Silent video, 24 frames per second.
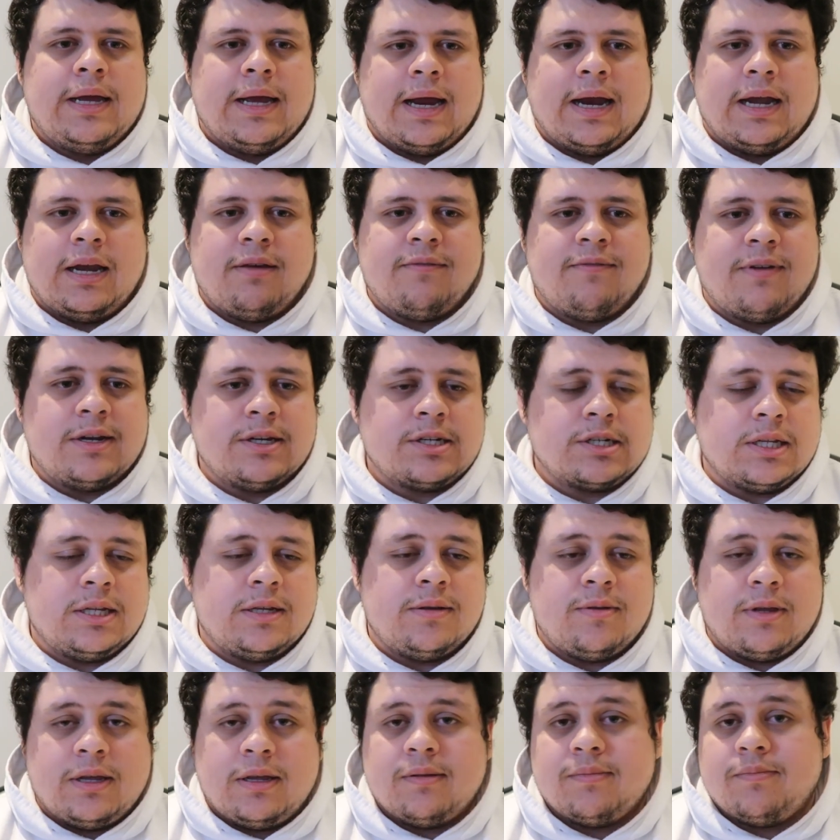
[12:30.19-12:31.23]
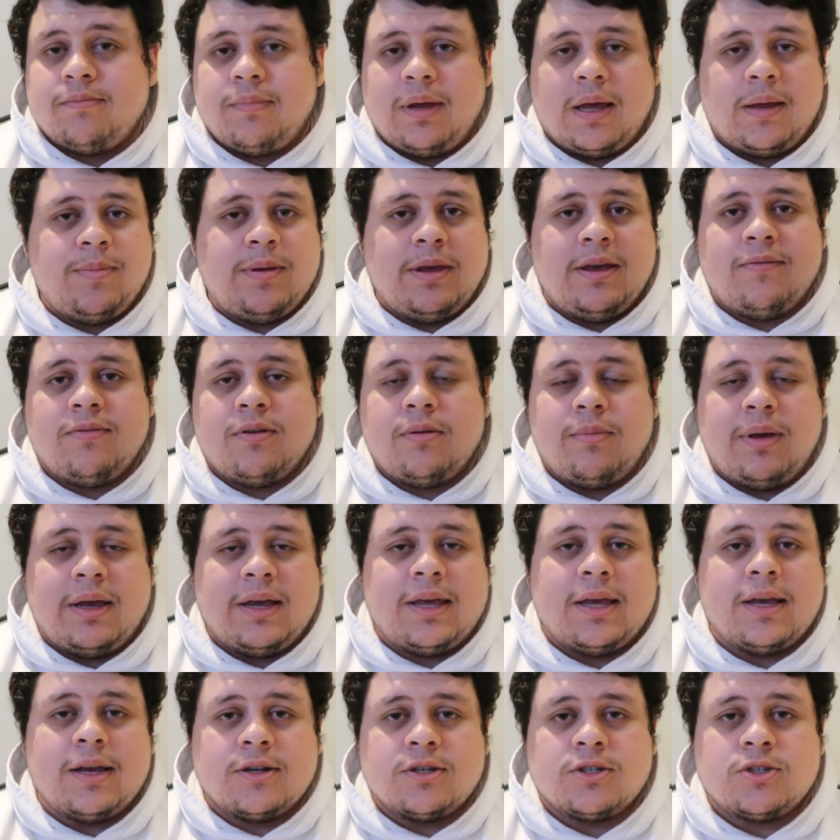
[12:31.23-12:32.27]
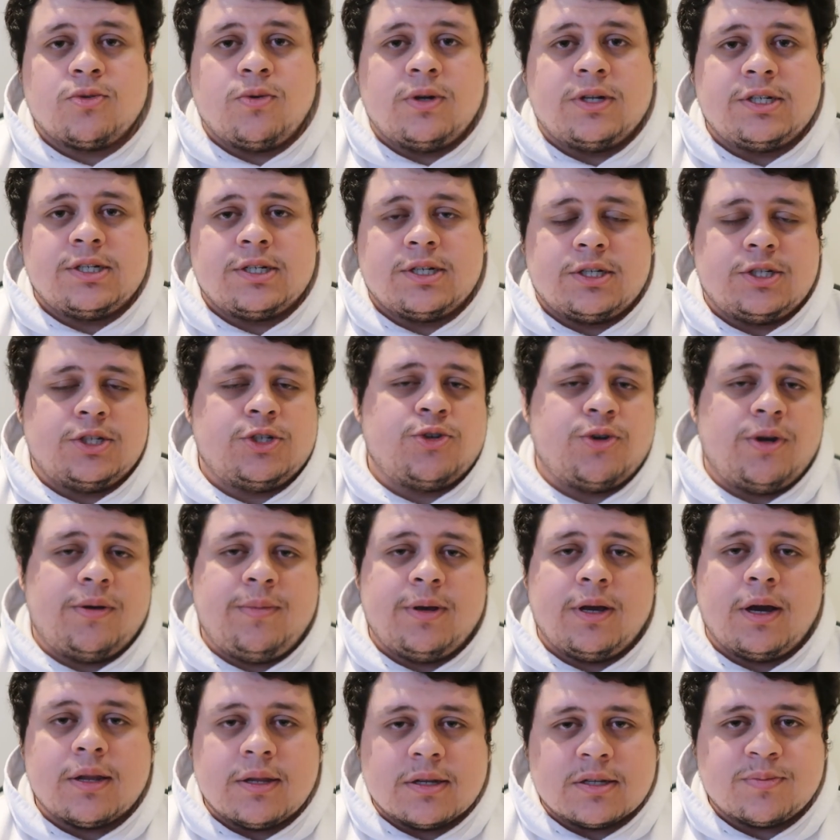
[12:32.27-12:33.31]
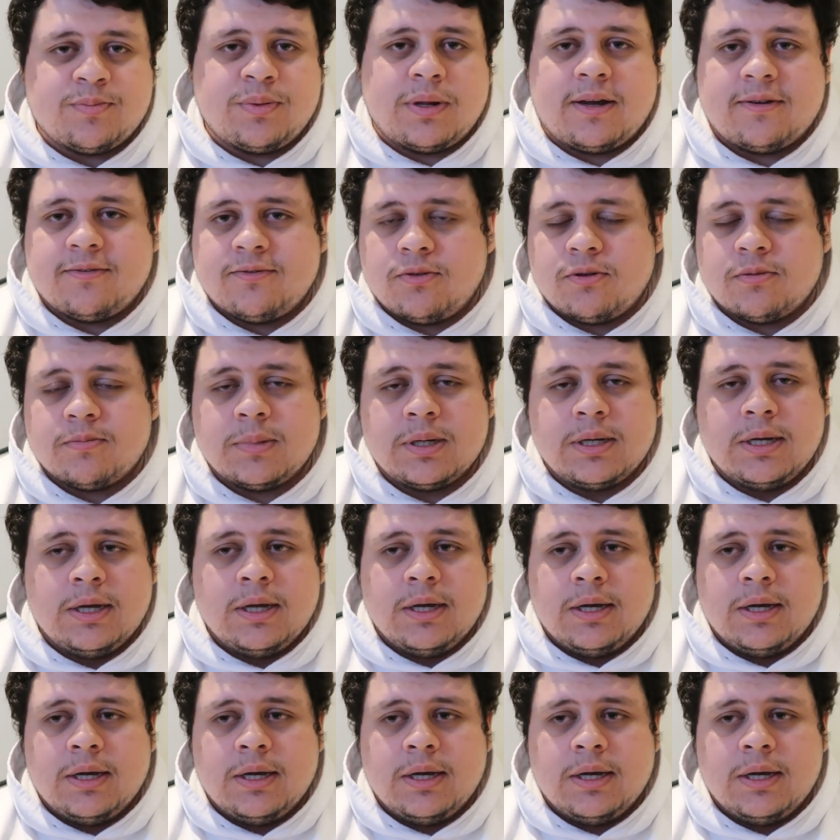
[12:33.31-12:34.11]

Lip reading: and eventually maybe even making a switch to streaming on this platform.